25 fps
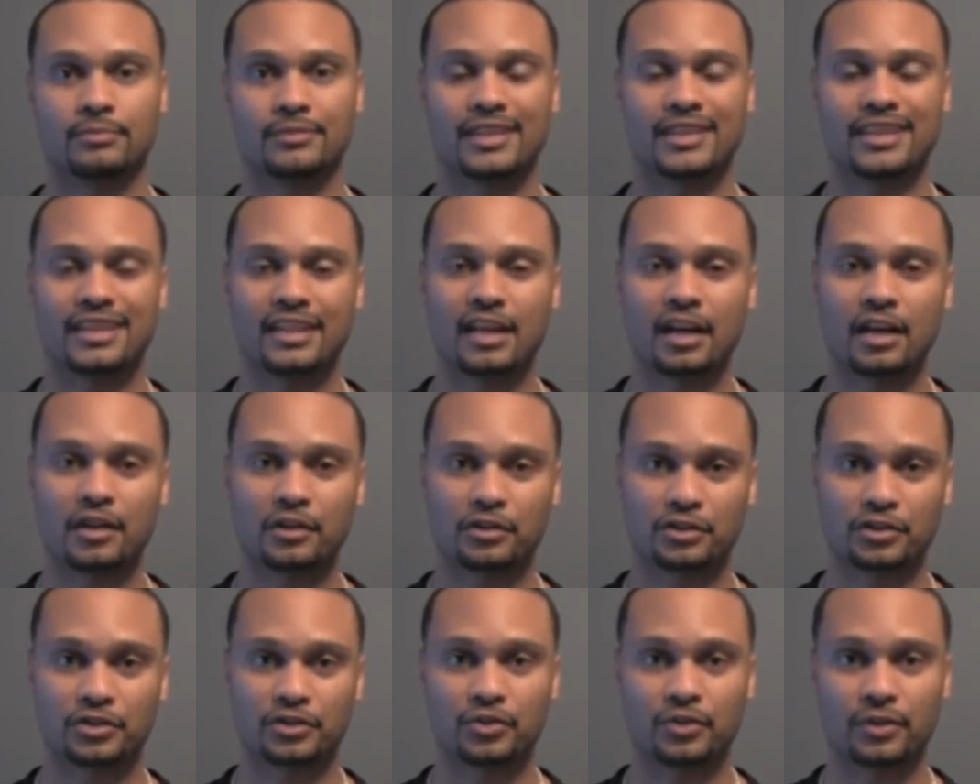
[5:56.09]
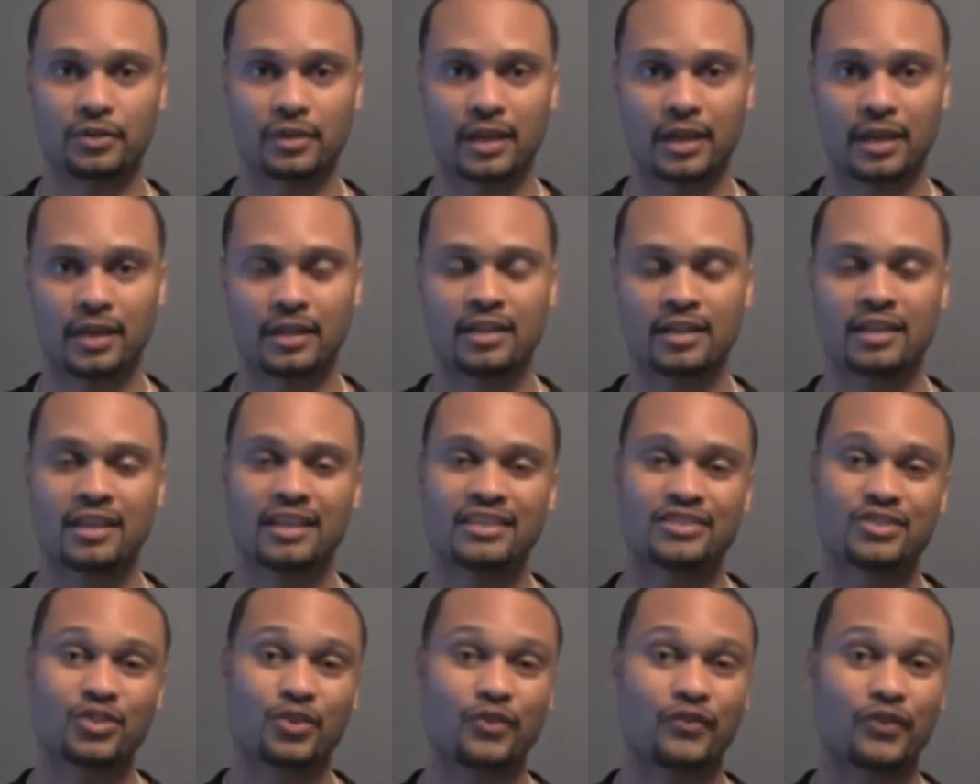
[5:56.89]
And I understood that.
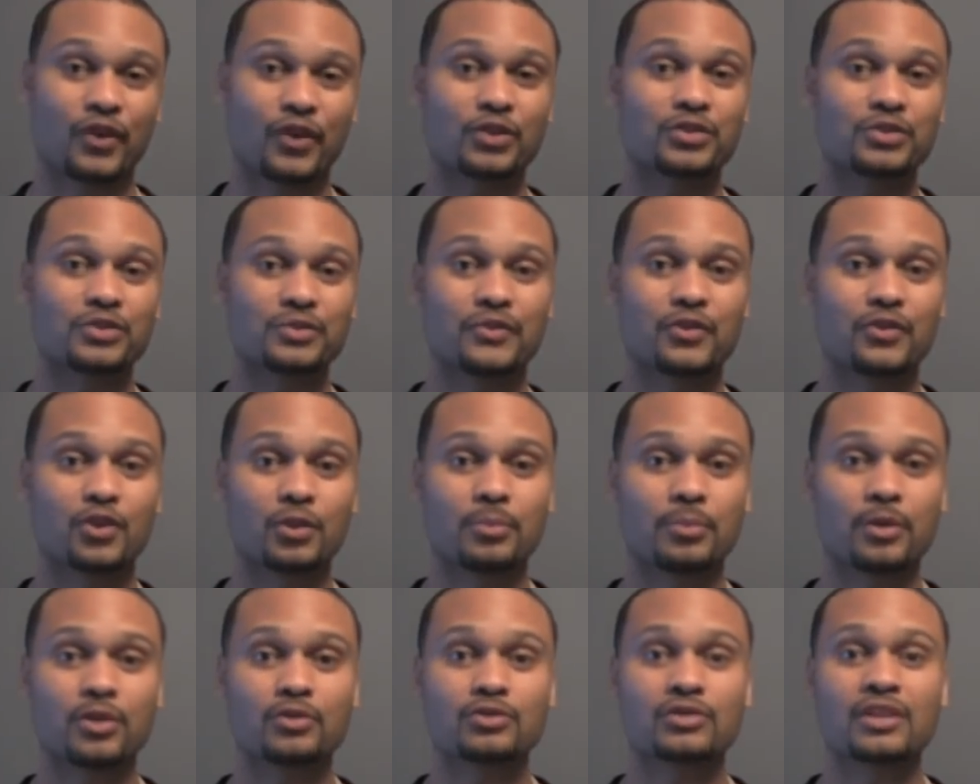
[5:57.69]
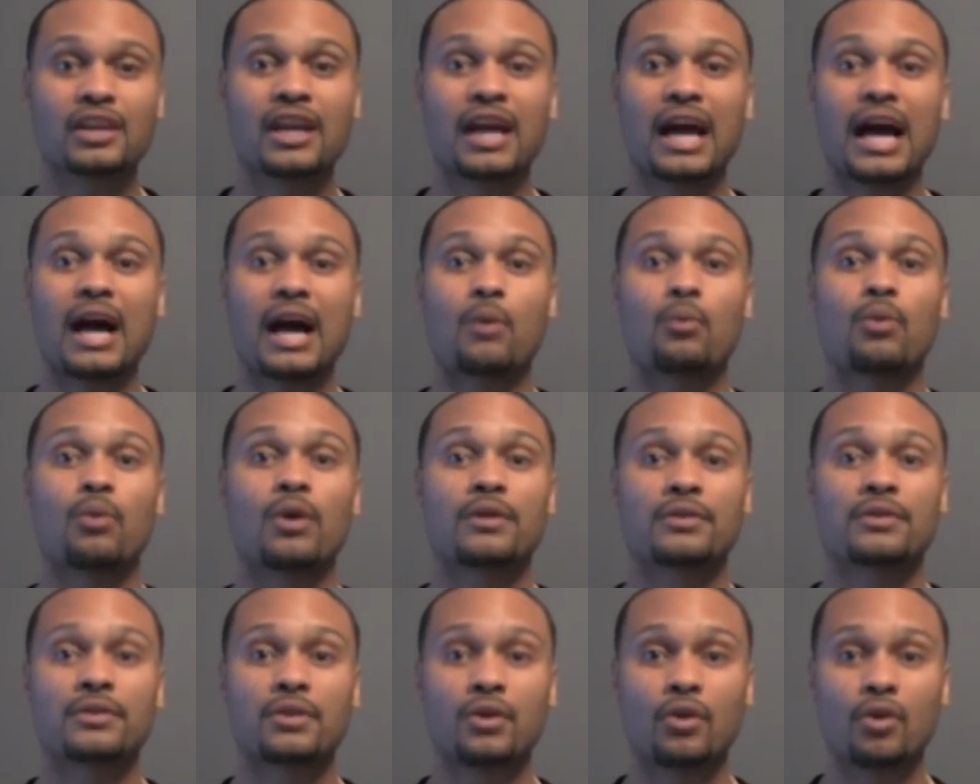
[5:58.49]
So first and foremost, I
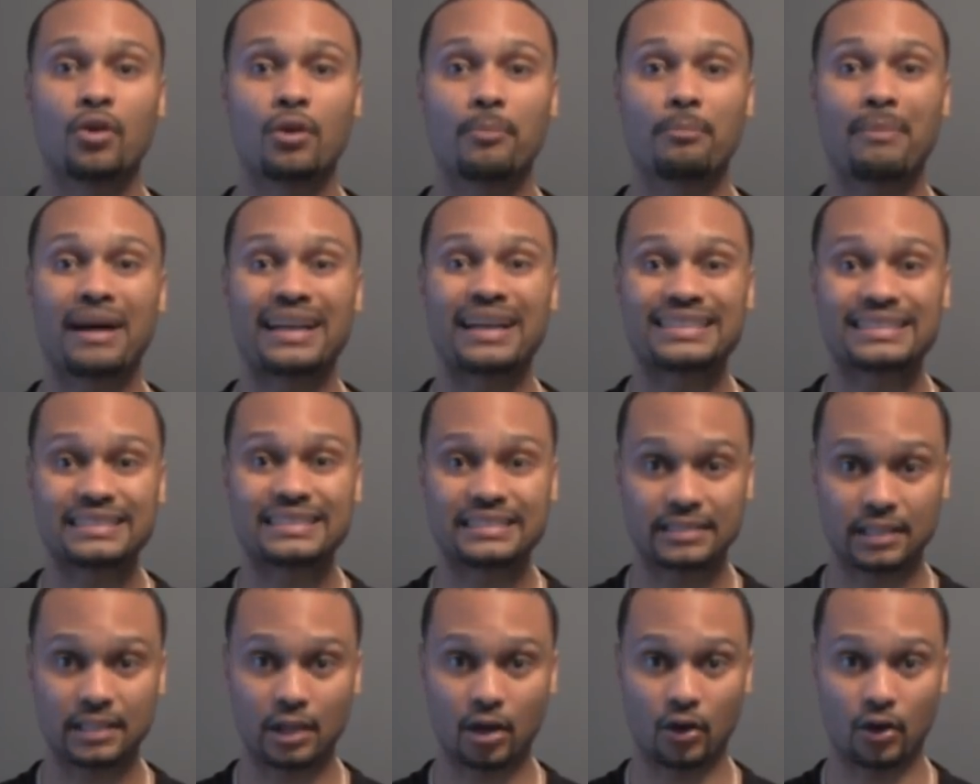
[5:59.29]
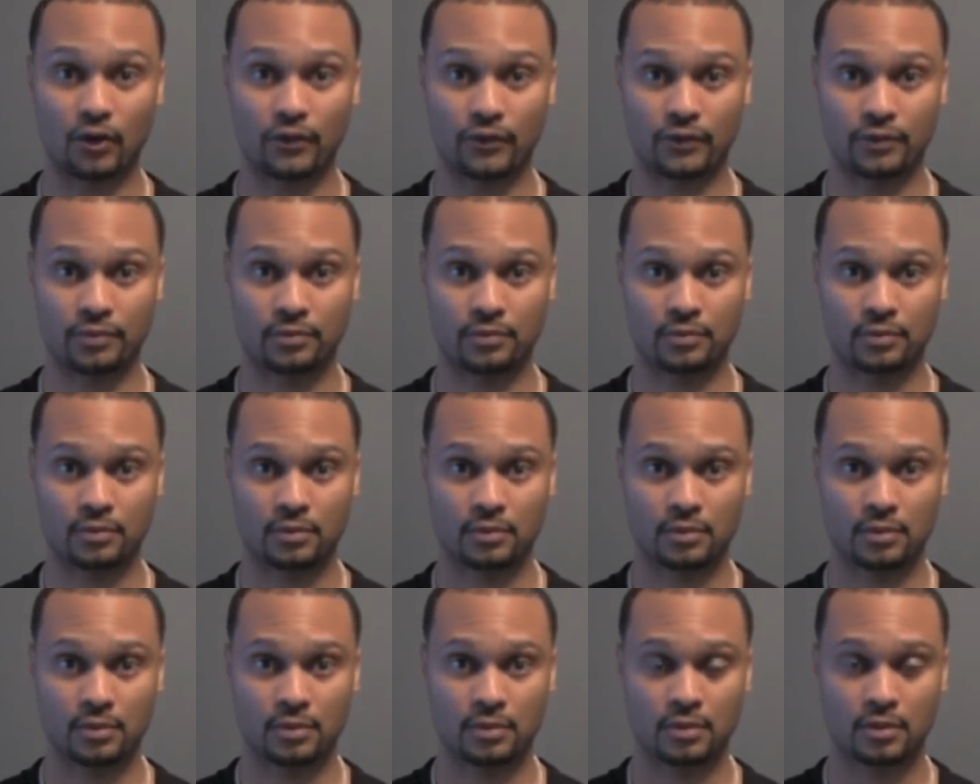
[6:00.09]
worked on myself,
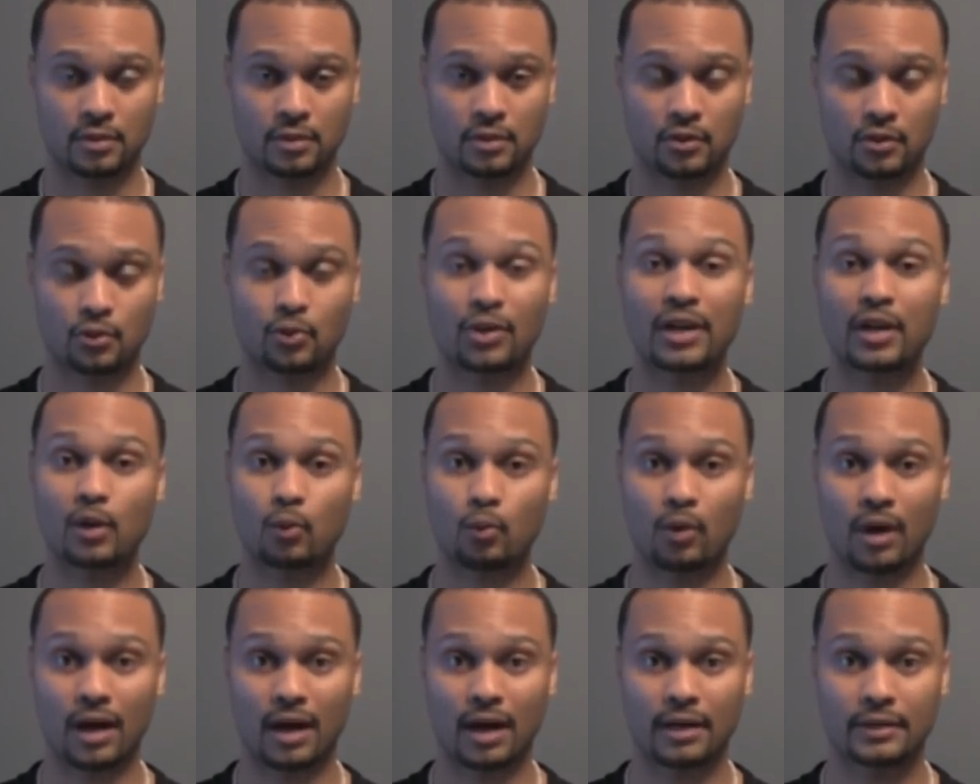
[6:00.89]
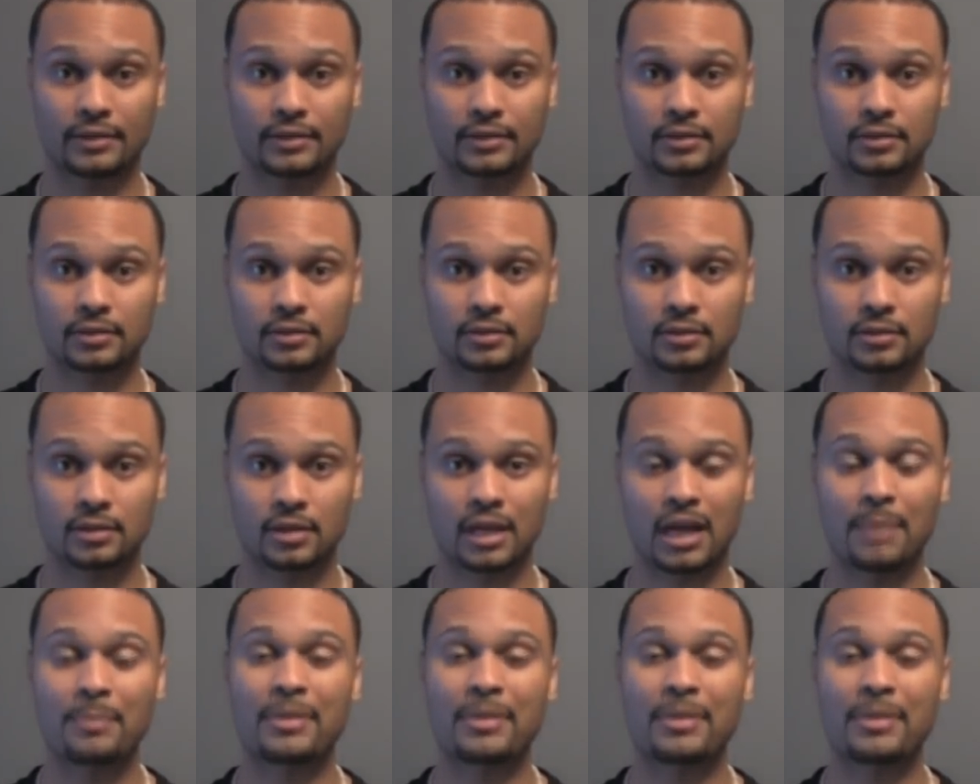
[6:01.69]
credit-wise. I